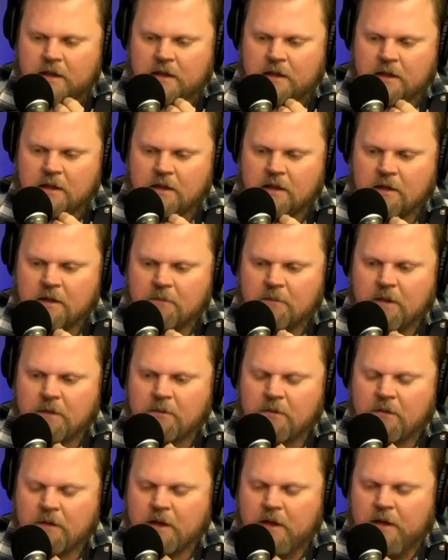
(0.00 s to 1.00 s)
I think
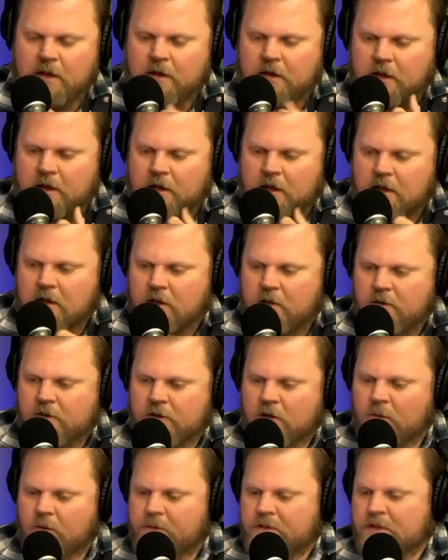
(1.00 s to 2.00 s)
people that uh, whose
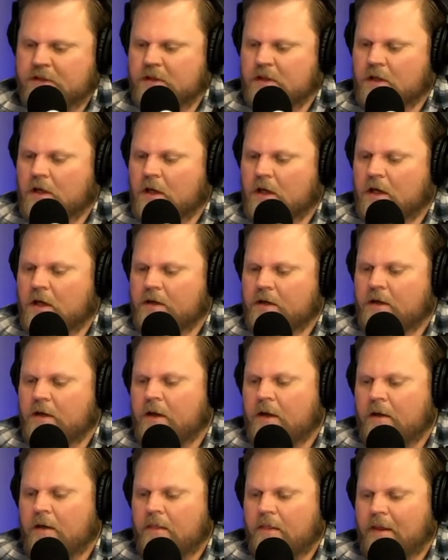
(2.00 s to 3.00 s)
hope is in God,
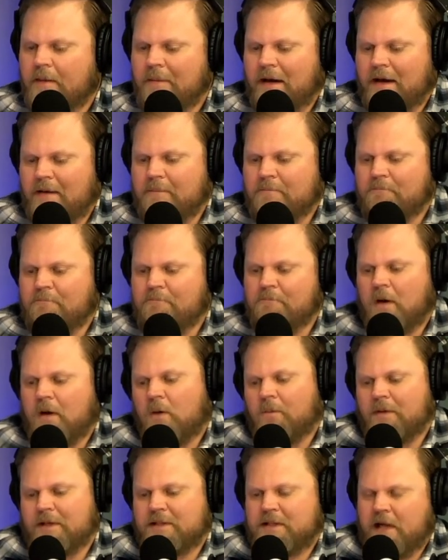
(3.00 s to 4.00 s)
they might
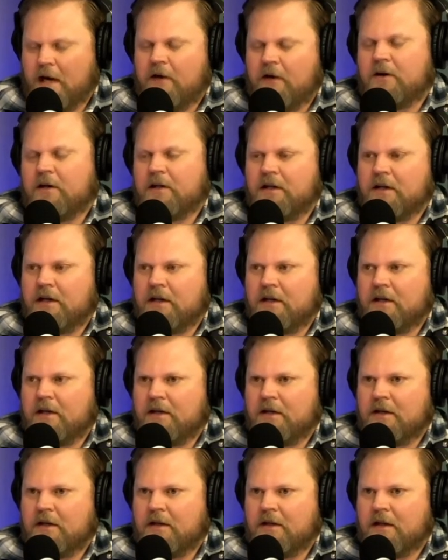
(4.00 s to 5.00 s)
momentarily
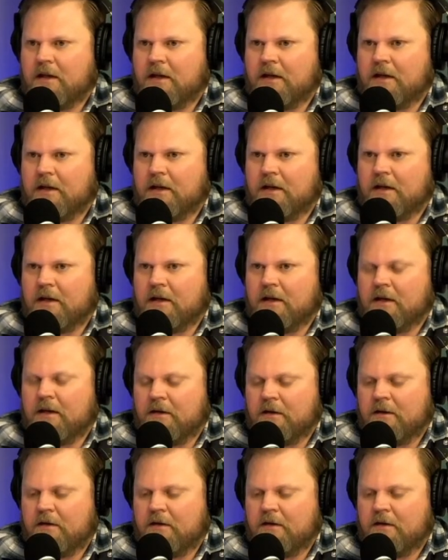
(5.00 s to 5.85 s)
like uh,